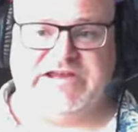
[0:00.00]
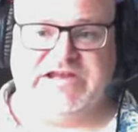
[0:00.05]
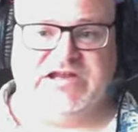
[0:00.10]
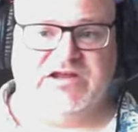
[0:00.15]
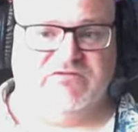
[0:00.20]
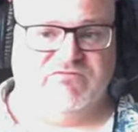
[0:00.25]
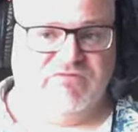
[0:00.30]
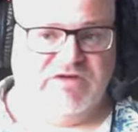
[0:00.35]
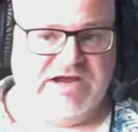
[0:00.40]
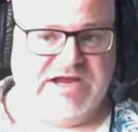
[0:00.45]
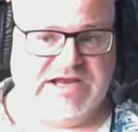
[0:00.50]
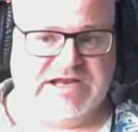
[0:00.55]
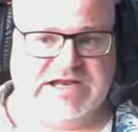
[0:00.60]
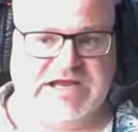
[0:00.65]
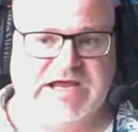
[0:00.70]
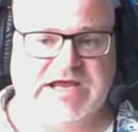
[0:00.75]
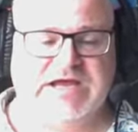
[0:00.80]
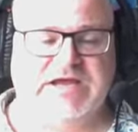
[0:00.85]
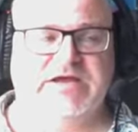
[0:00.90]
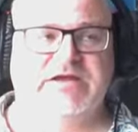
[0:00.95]
dealer,
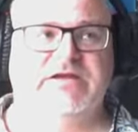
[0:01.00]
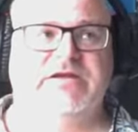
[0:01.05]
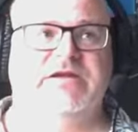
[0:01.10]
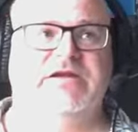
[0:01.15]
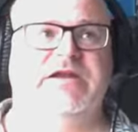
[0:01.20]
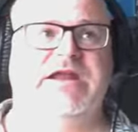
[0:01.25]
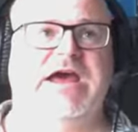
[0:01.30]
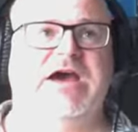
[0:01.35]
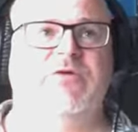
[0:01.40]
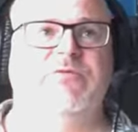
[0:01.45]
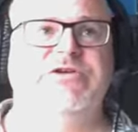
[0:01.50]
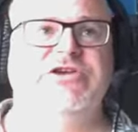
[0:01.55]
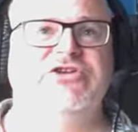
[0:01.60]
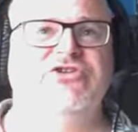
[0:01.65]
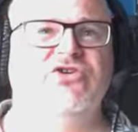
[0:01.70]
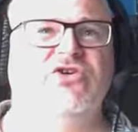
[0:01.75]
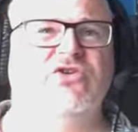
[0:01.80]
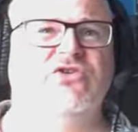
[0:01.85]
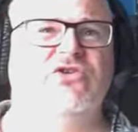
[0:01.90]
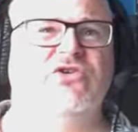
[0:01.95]
really. Now, you don't